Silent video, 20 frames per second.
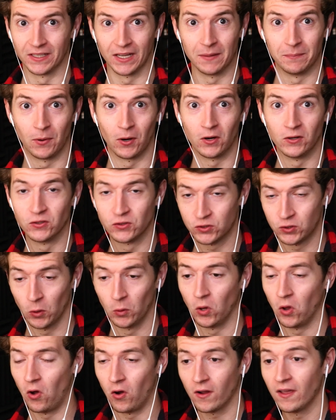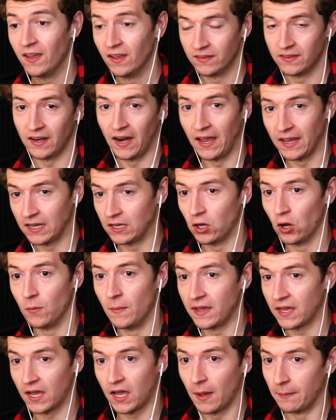Like it burns so long that I can go
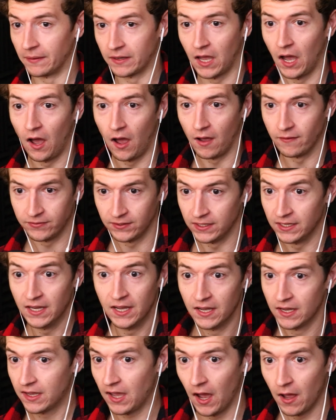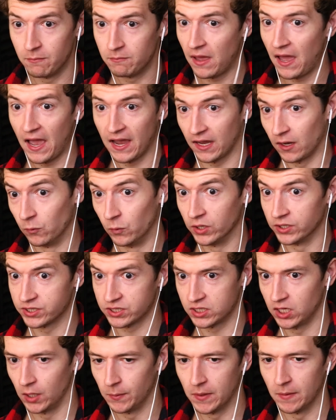make a cup of coffee, come back, and we'll
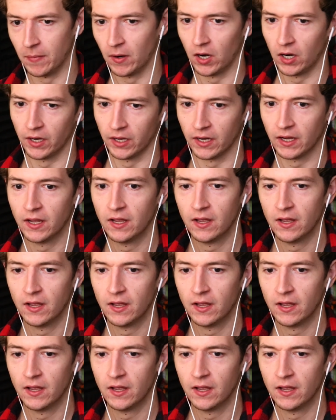still be burning.